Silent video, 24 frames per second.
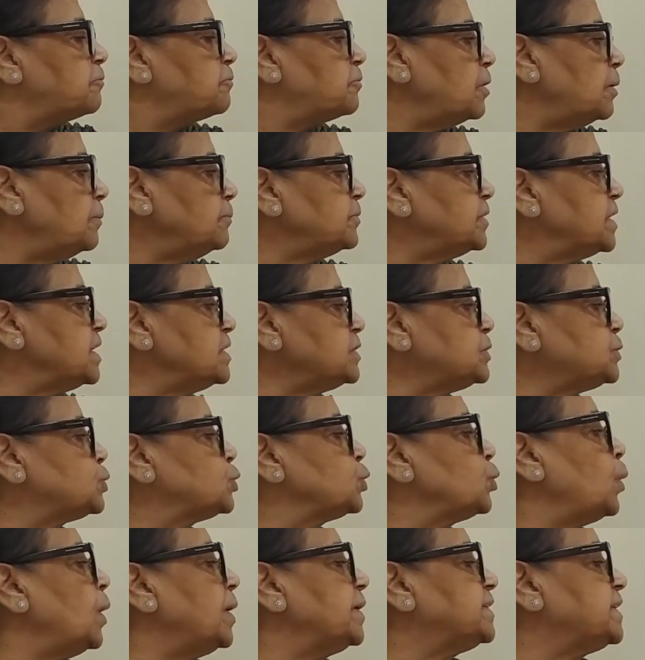From these
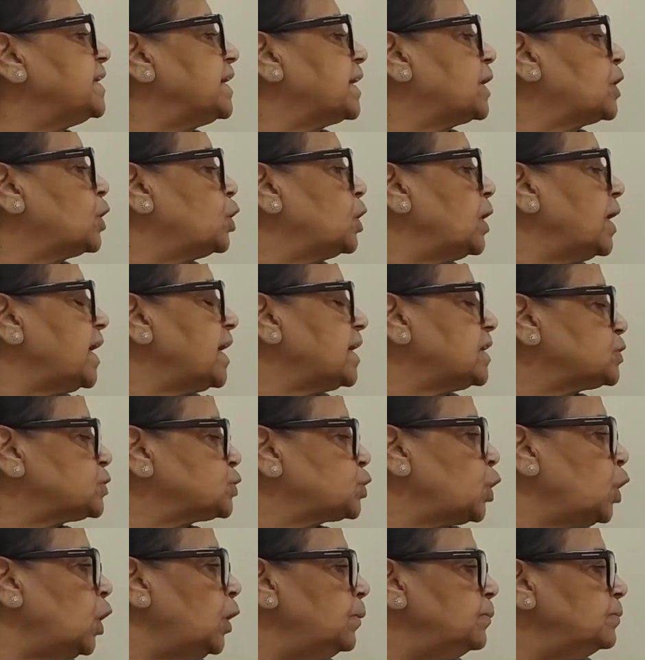two I take
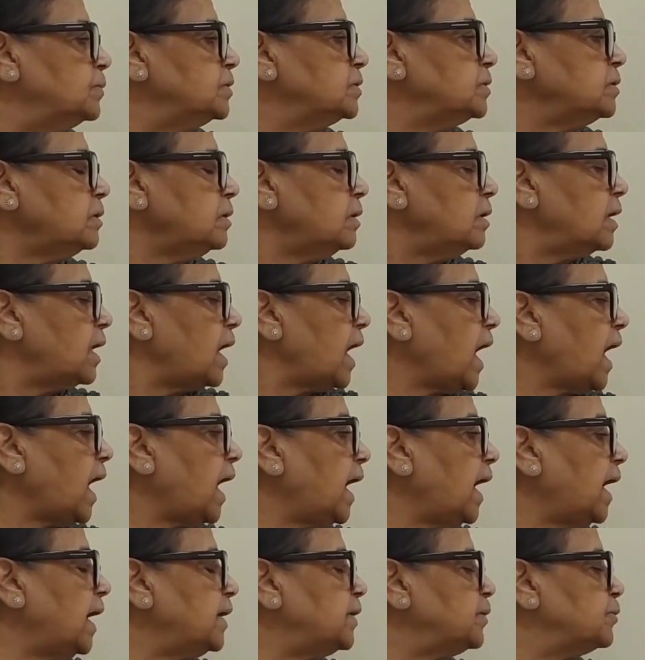x common
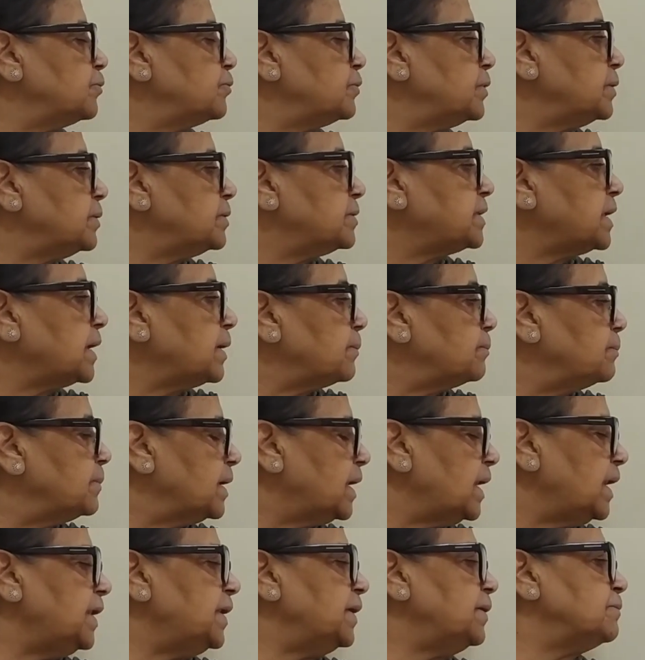and
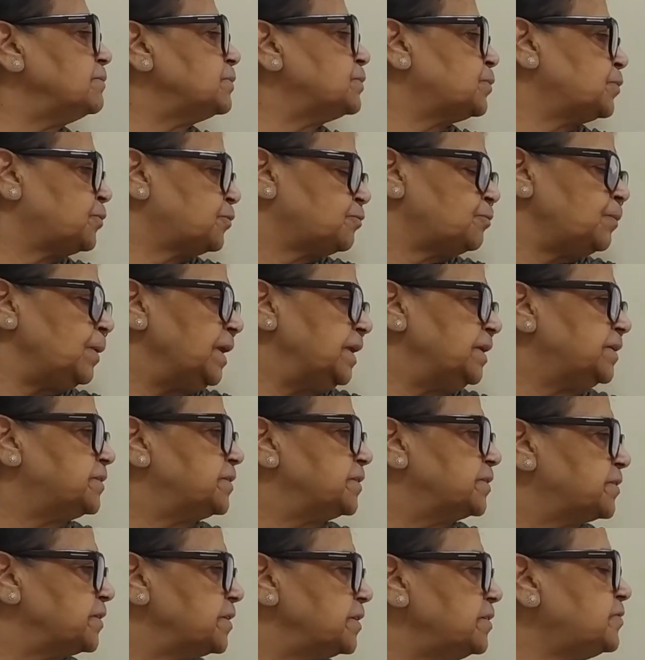middle term split
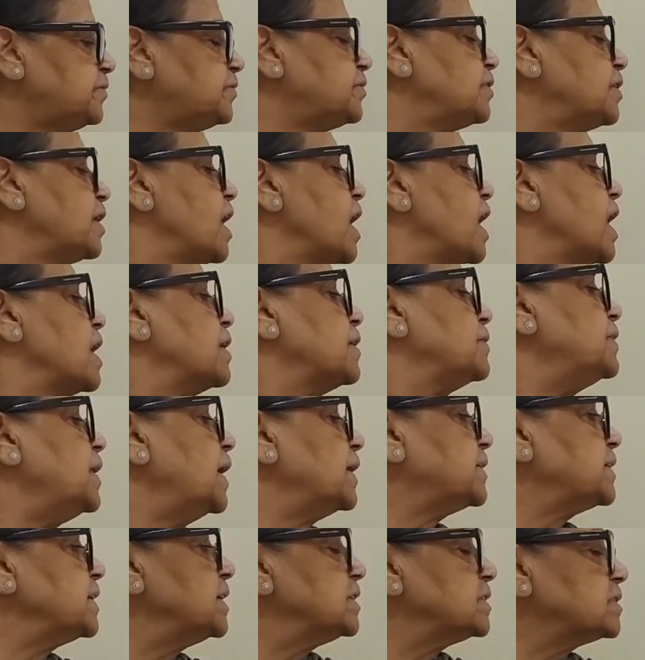it is.
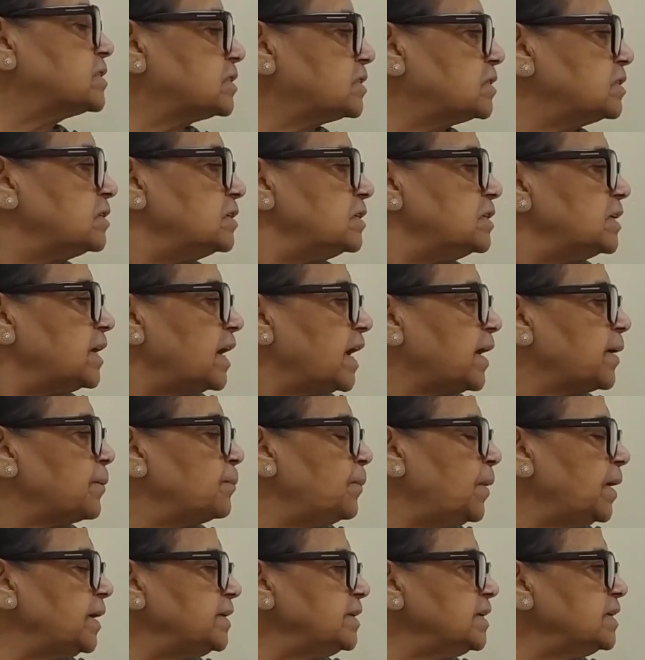That is
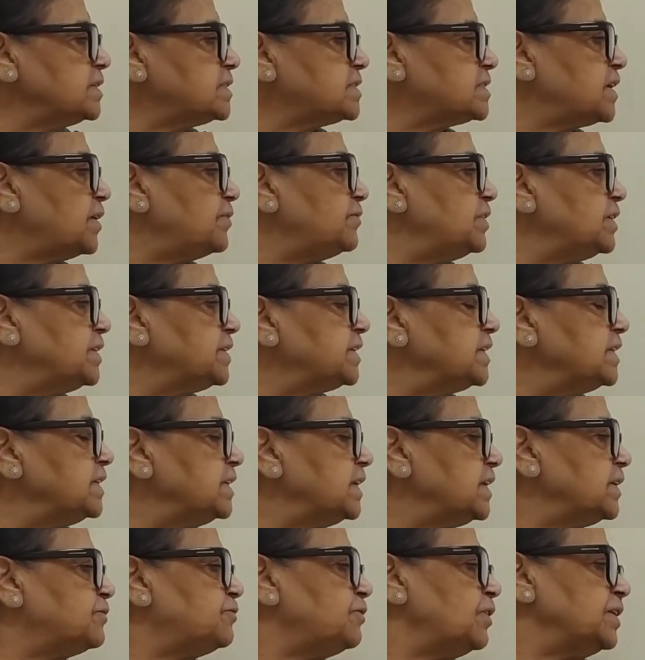minus
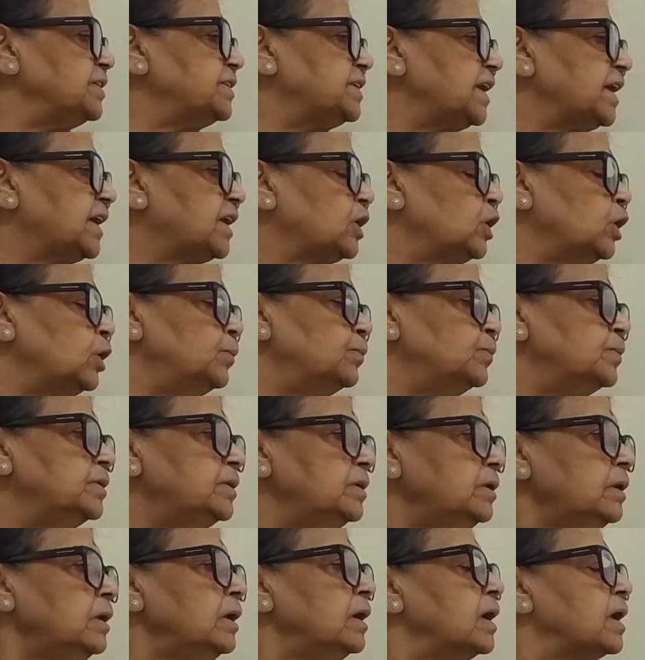17 if I take
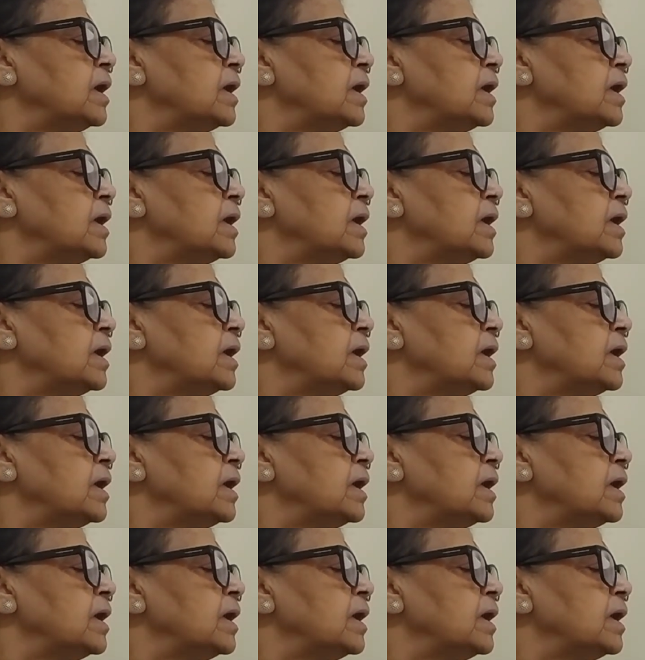common.